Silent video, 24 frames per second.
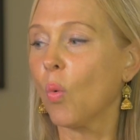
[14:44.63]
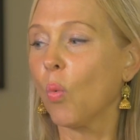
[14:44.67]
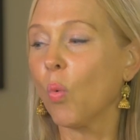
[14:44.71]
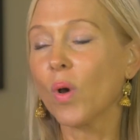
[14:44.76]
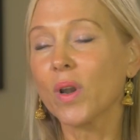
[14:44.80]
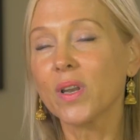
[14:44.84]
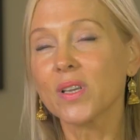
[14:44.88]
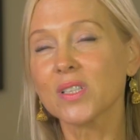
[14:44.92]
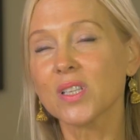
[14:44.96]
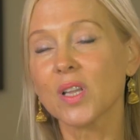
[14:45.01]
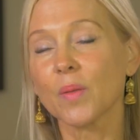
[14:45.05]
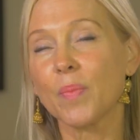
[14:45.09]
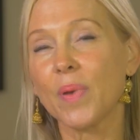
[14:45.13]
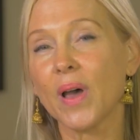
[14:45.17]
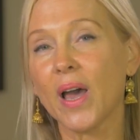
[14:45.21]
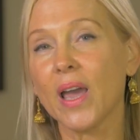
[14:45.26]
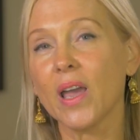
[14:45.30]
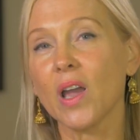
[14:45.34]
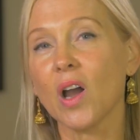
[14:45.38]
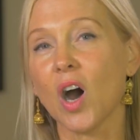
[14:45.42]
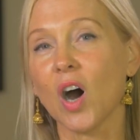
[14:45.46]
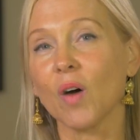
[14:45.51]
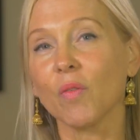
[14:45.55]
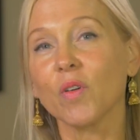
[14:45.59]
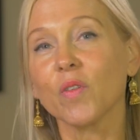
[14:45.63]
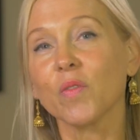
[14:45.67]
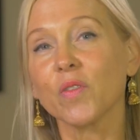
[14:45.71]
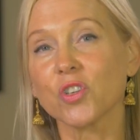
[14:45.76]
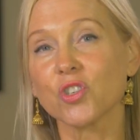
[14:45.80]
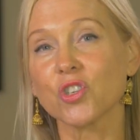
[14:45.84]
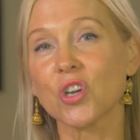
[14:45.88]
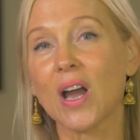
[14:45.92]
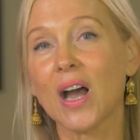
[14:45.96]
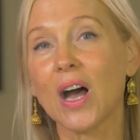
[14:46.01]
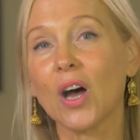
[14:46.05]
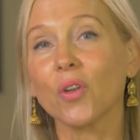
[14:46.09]
What is the payoff? If
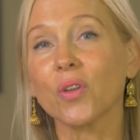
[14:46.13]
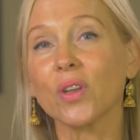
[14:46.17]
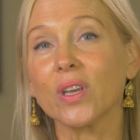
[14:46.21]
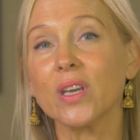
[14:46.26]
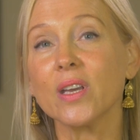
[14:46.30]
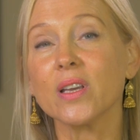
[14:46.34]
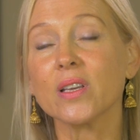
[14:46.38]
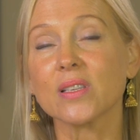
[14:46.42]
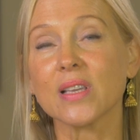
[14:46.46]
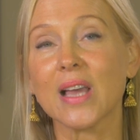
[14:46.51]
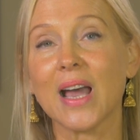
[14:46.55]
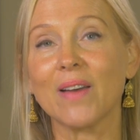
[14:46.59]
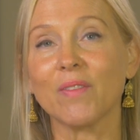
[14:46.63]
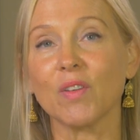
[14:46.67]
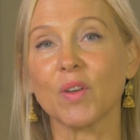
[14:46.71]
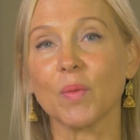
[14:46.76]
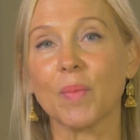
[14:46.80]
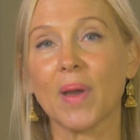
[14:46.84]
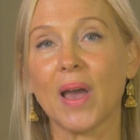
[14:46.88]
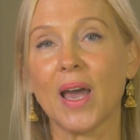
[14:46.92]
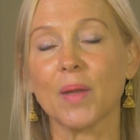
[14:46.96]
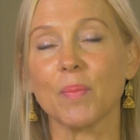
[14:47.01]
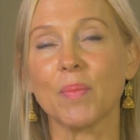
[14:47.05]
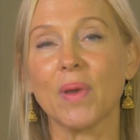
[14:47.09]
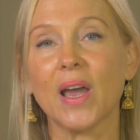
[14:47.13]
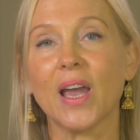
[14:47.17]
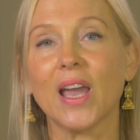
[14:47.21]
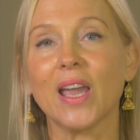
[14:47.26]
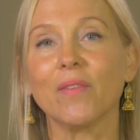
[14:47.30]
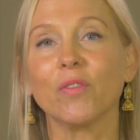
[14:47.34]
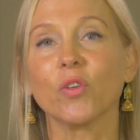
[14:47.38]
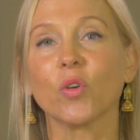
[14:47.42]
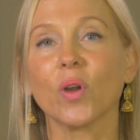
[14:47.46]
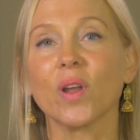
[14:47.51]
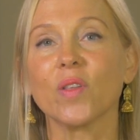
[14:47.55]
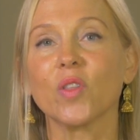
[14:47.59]
a child is having bad
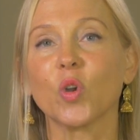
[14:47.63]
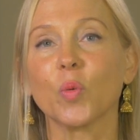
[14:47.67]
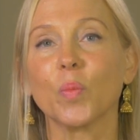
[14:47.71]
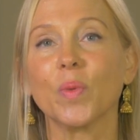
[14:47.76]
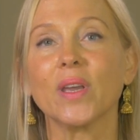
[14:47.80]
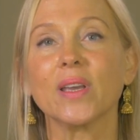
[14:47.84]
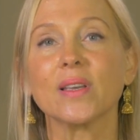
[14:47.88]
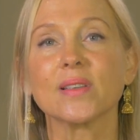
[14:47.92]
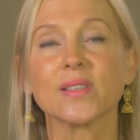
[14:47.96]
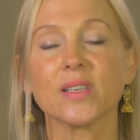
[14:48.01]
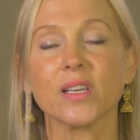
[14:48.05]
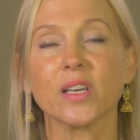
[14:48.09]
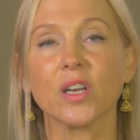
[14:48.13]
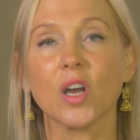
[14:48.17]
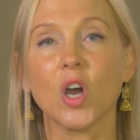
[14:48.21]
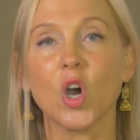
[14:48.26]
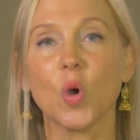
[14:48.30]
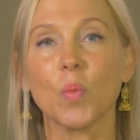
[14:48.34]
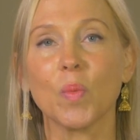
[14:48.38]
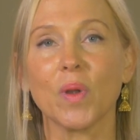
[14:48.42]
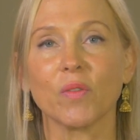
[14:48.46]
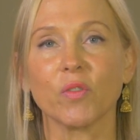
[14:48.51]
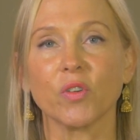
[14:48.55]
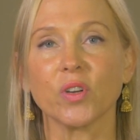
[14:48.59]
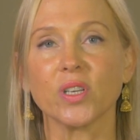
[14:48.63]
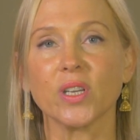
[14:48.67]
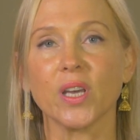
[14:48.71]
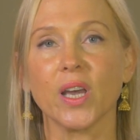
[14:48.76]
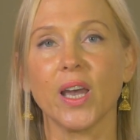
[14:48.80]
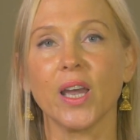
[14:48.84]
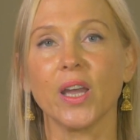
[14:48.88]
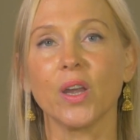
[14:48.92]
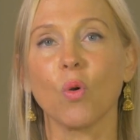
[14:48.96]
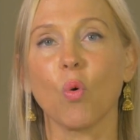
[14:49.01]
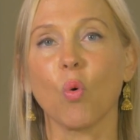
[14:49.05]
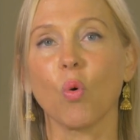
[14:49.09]
behavior and they're being sent home every
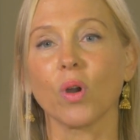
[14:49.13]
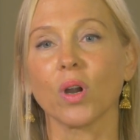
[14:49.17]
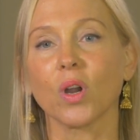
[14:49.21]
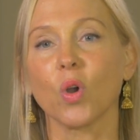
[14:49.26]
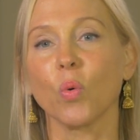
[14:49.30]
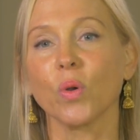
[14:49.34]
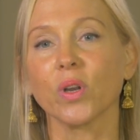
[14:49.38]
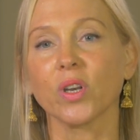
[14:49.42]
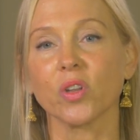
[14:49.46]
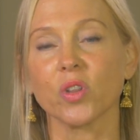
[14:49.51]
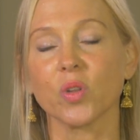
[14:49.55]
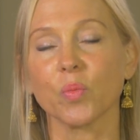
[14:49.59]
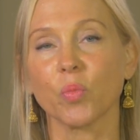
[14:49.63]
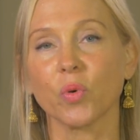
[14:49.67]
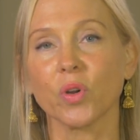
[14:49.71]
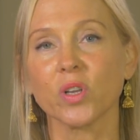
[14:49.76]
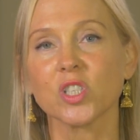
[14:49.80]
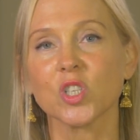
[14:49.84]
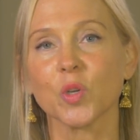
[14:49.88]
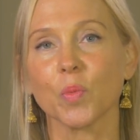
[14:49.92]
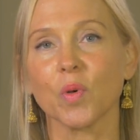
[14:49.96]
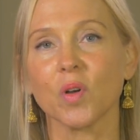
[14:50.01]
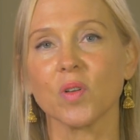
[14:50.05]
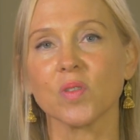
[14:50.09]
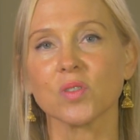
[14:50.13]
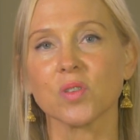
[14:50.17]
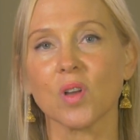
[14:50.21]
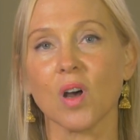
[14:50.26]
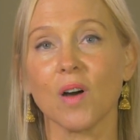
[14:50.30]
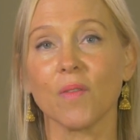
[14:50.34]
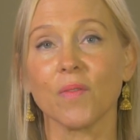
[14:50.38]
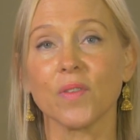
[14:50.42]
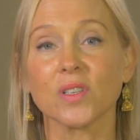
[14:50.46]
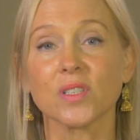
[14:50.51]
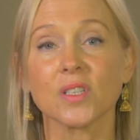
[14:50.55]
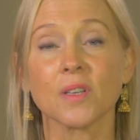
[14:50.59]
day or going to the principal's
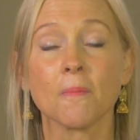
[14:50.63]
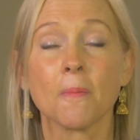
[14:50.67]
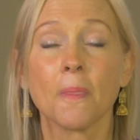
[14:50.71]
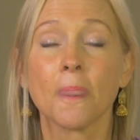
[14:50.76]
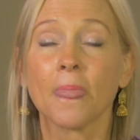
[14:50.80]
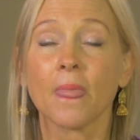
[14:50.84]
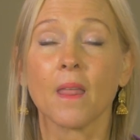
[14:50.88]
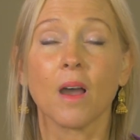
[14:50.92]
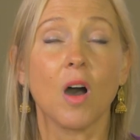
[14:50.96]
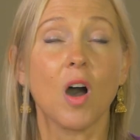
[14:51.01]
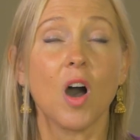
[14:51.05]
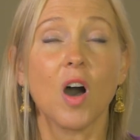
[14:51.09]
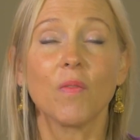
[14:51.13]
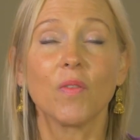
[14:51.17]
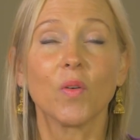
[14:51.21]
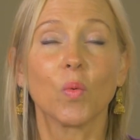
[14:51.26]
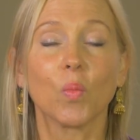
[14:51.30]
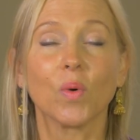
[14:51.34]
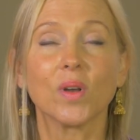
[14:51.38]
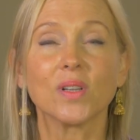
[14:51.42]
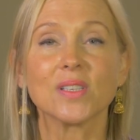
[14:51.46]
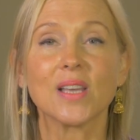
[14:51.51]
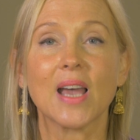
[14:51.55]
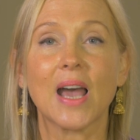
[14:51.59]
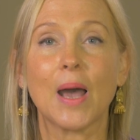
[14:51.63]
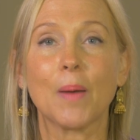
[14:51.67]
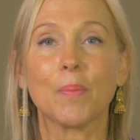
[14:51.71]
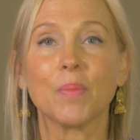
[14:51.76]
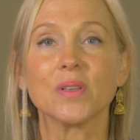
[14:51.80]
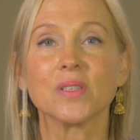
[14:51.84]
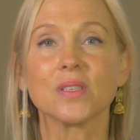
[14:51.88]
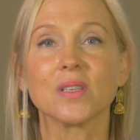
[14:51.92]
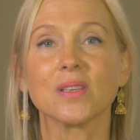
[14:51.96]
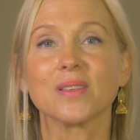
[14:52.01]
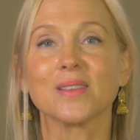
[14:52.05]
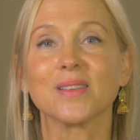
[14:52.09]
office, often what
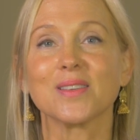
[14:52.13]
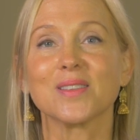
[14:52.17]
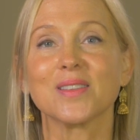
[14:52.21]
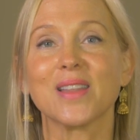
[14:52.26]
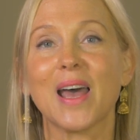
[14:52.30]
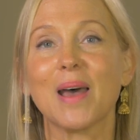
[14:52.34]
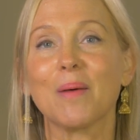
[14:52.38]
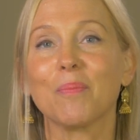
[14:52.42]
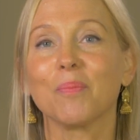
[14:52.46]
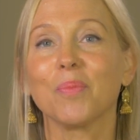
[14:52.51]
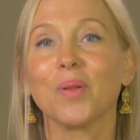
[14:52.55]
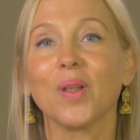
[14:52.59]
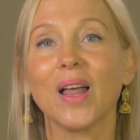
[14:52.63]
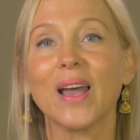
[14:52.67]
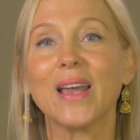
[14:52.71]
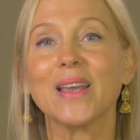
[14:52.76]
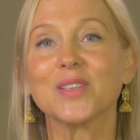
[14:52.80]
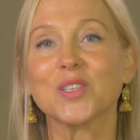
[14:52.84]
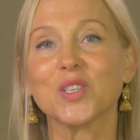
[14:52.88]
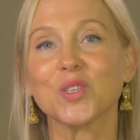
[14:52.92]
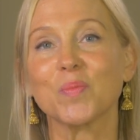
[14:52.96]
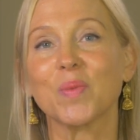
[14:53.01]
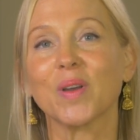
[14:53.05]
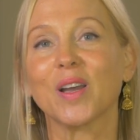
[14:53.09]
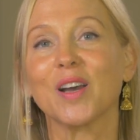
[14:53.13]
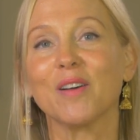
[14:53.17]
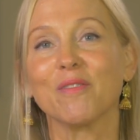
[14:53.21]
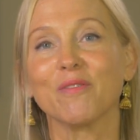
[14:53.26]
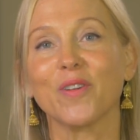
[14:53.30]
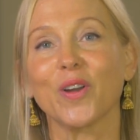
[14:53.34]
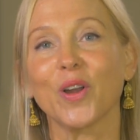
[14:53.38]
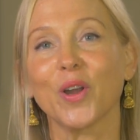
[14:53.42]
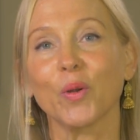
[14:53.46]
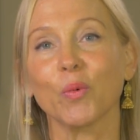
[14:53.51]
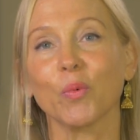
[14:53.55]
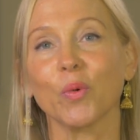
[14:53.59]
happens is that place has
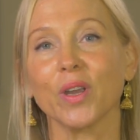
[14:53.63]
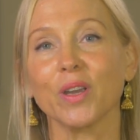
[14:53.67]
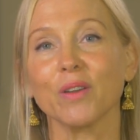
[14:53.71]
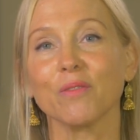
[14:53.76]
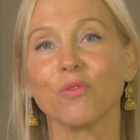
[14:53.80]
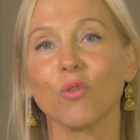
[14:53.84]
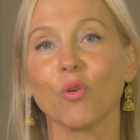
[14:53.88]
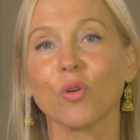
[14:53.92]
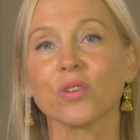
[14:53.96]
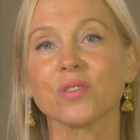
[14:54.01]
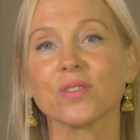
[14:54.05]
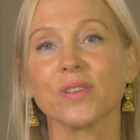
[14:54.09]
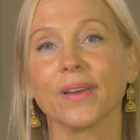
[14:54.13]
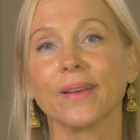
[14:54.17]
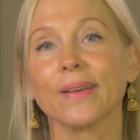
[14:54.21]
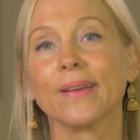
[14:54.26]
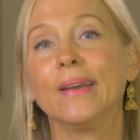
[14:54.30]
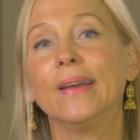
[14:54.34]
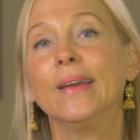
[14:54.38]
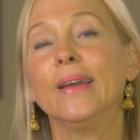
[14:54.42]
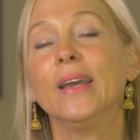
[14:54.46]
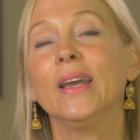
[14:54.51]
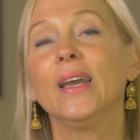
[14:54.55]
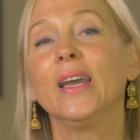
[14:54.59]
become very reinforcing.